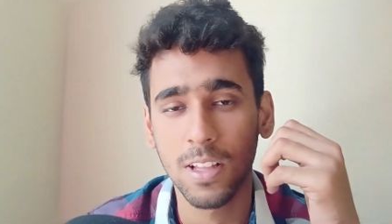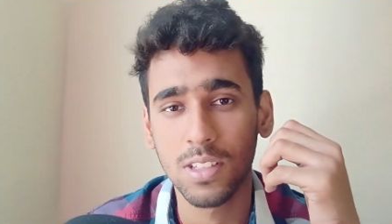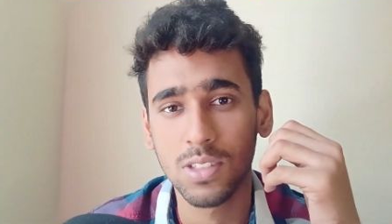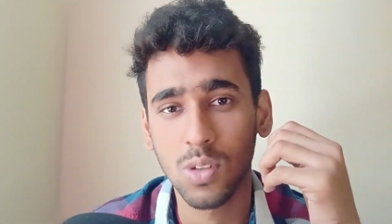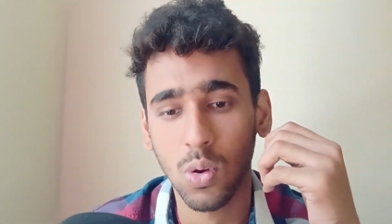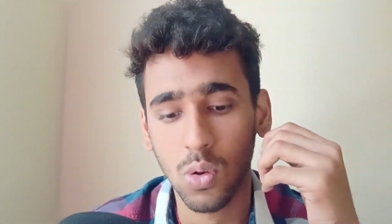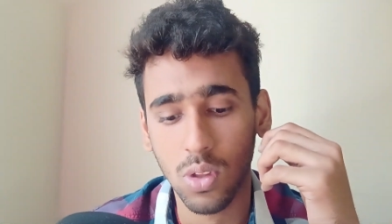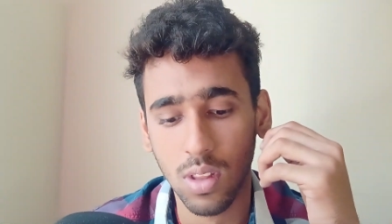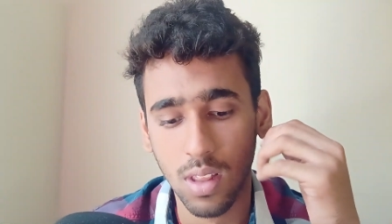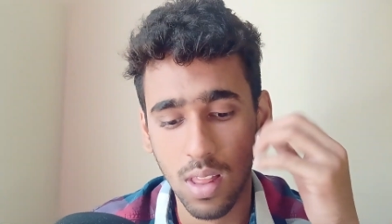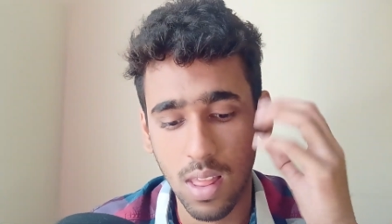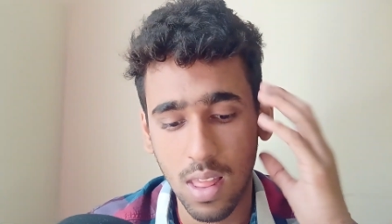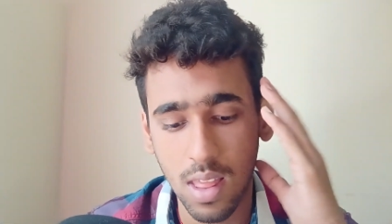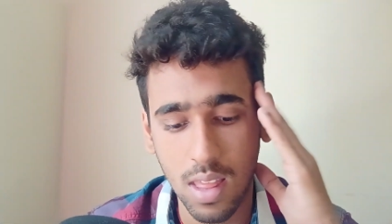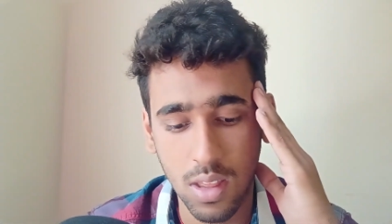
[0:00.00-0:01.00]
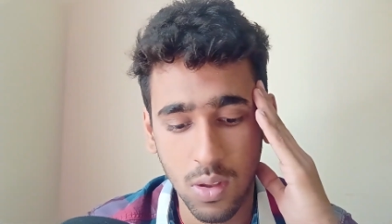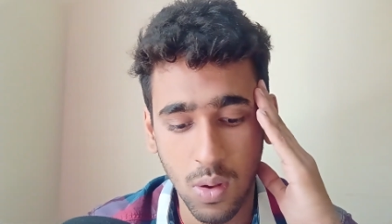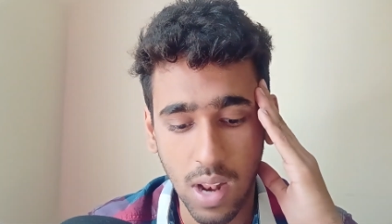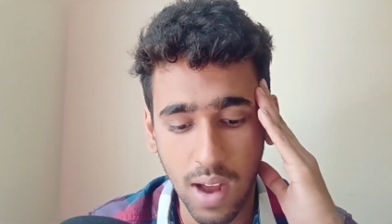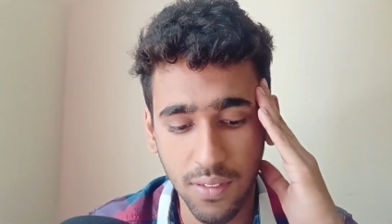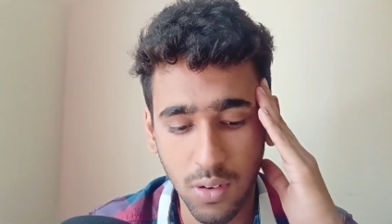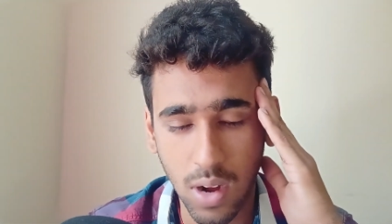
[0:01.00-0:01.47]
So
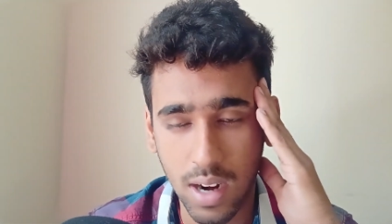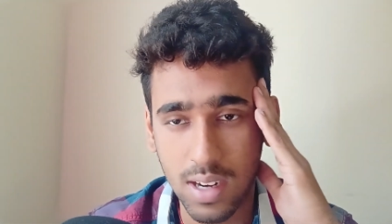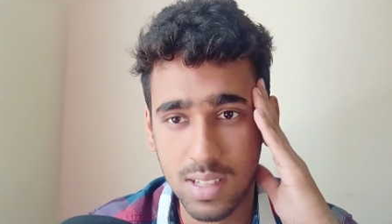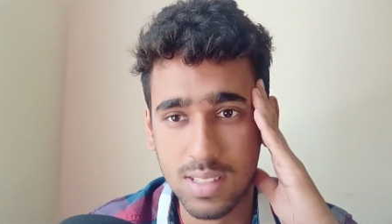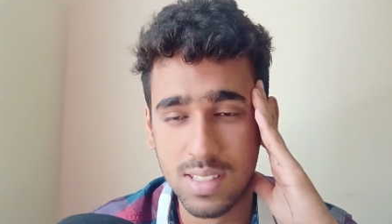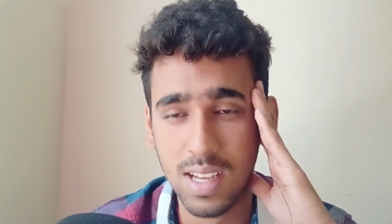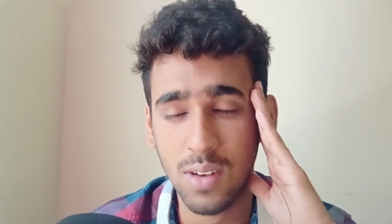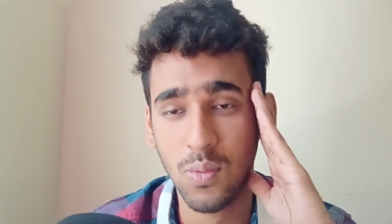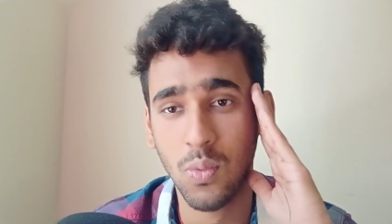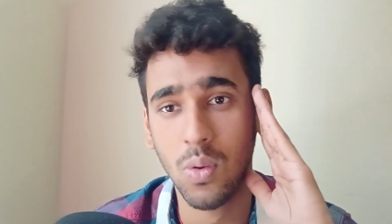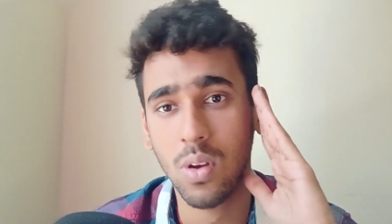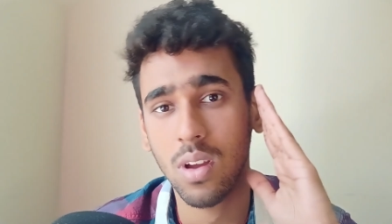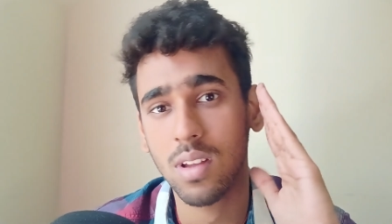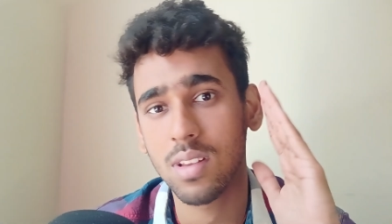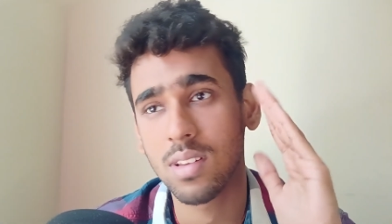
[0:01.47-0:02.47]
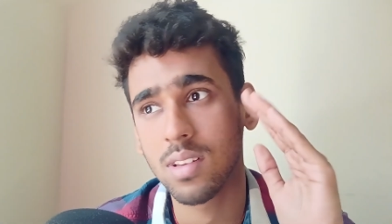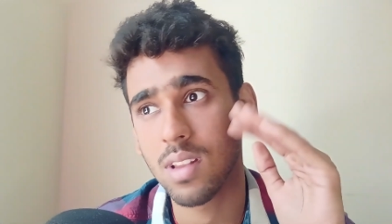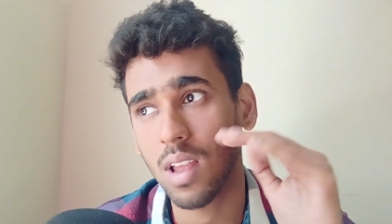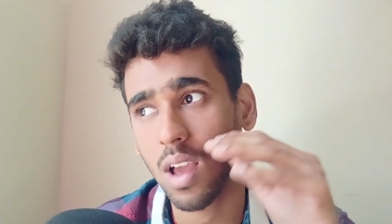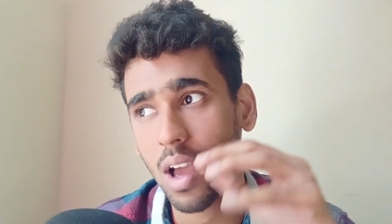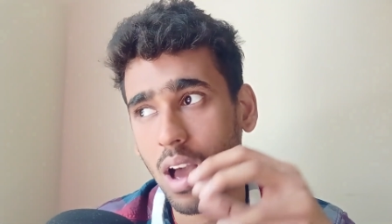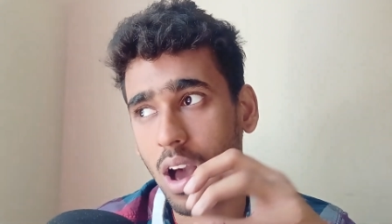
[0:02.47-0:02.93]
you'll have to understand
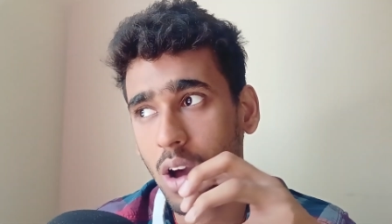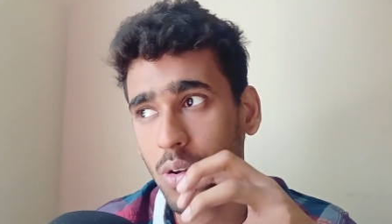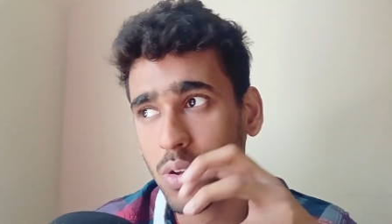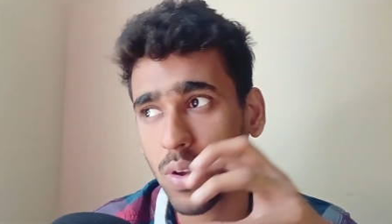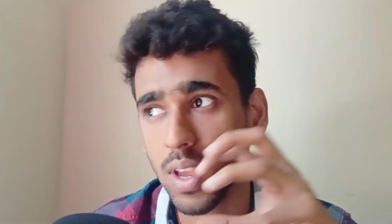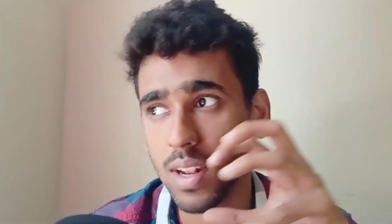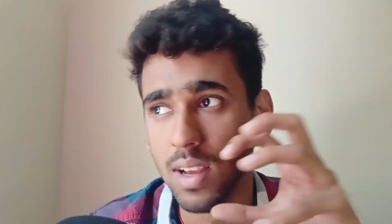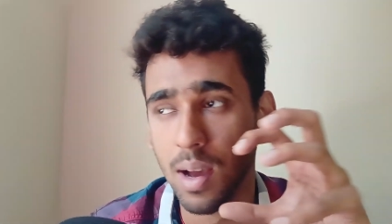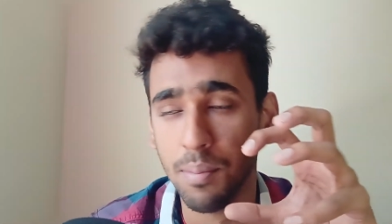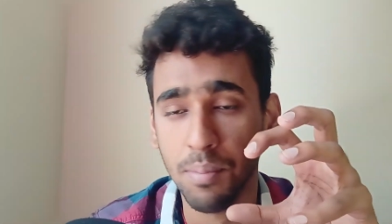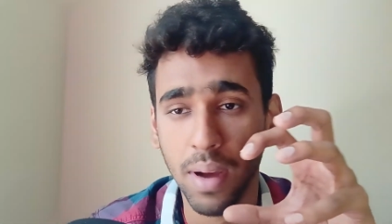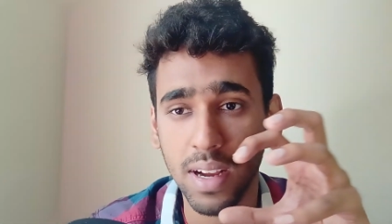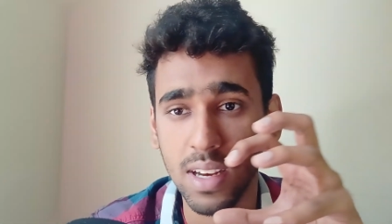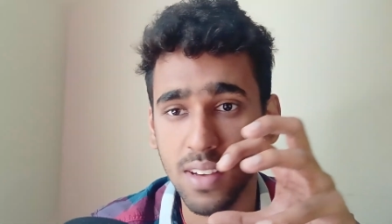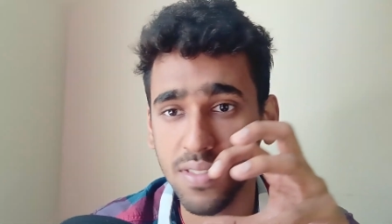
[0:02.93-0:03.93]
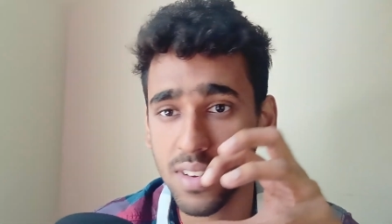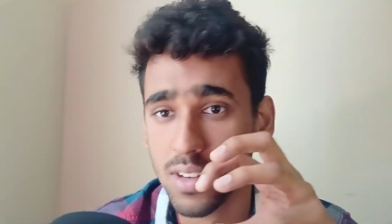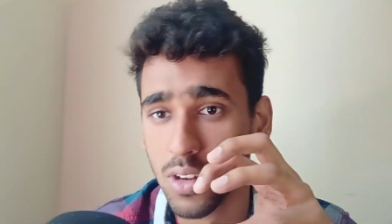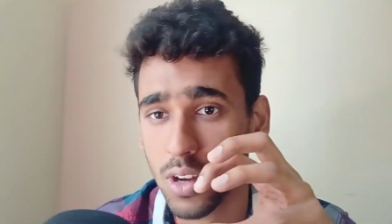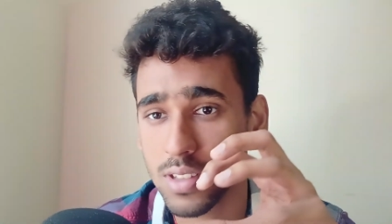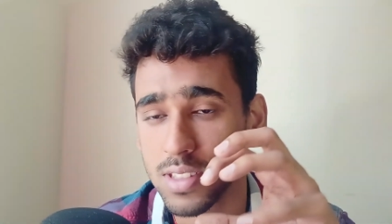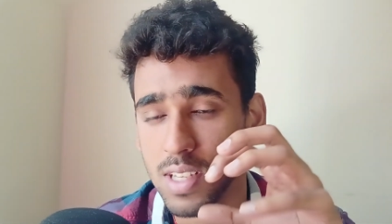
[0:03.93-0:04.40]
how you can combine
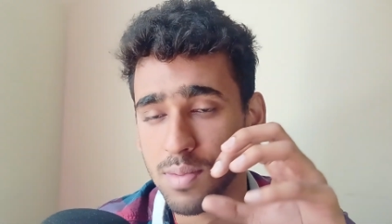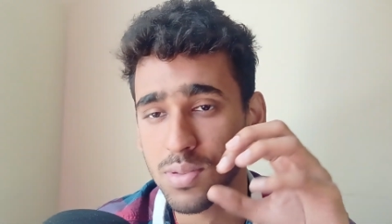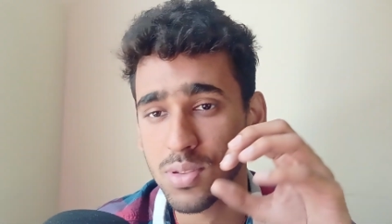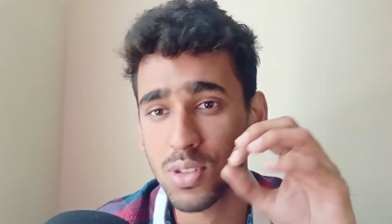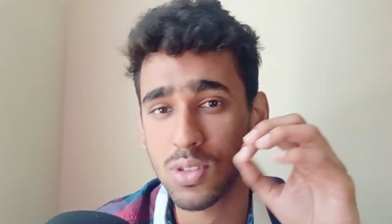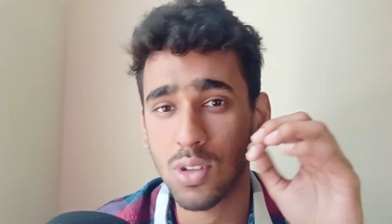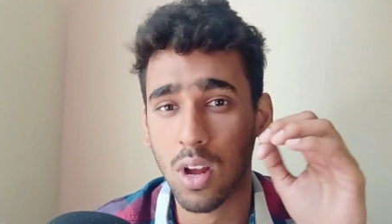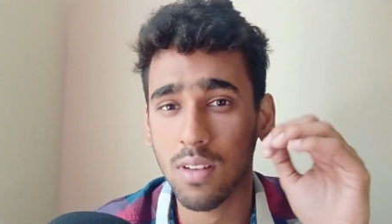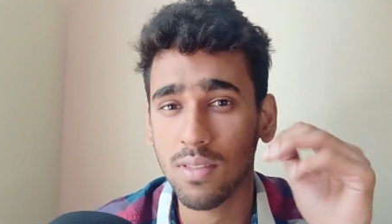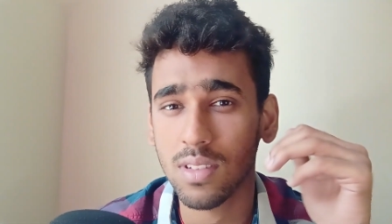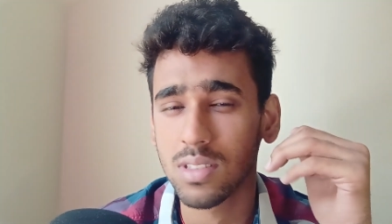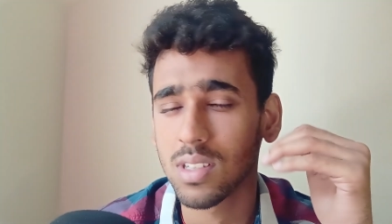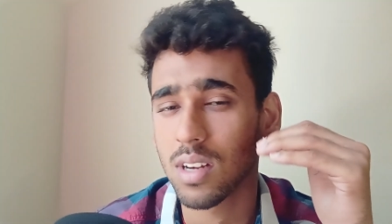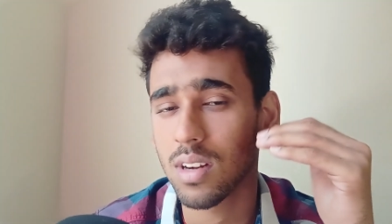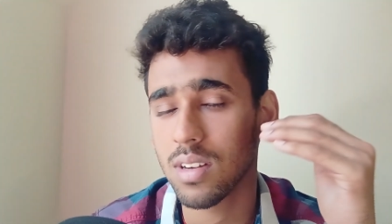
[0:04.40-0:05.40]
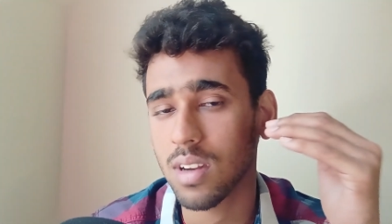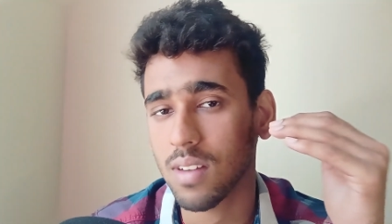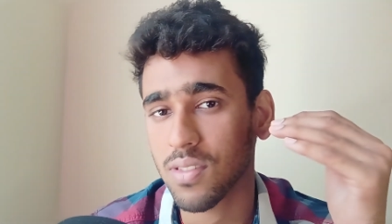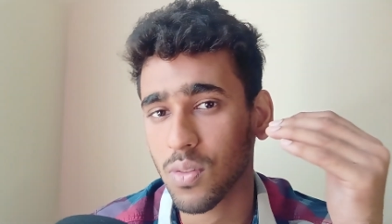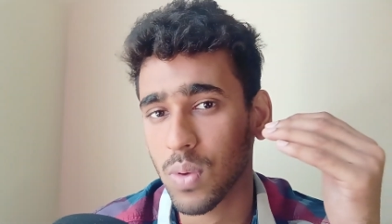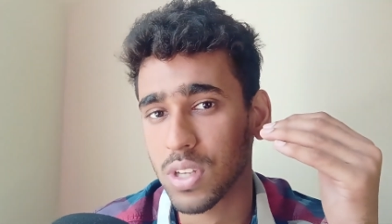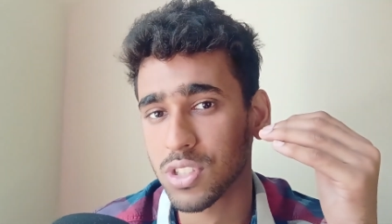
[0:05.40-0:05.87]
different concepts to solve certain
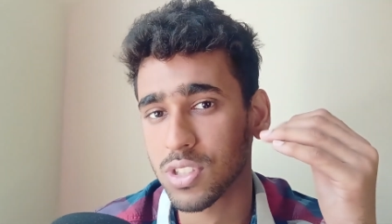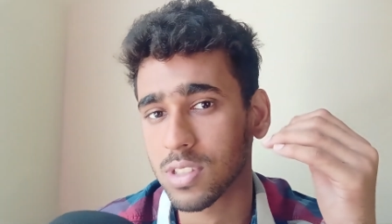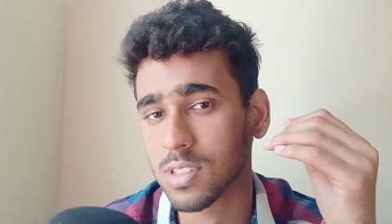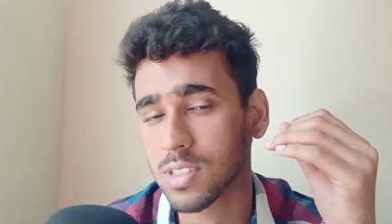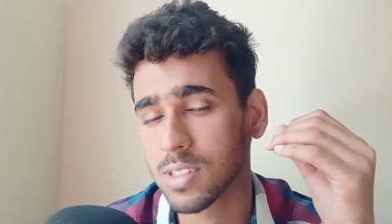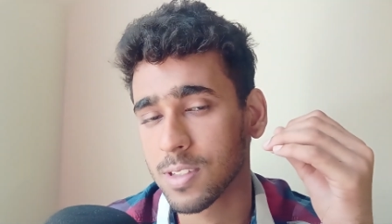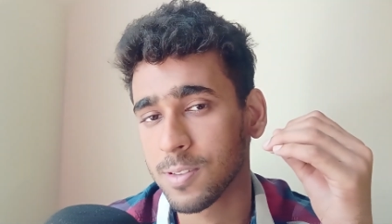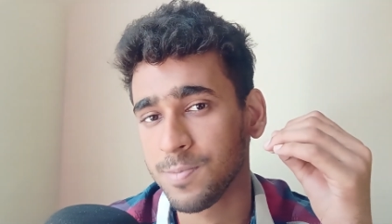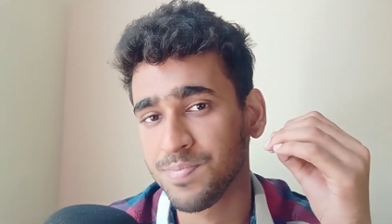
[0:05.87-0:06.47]
tough questions.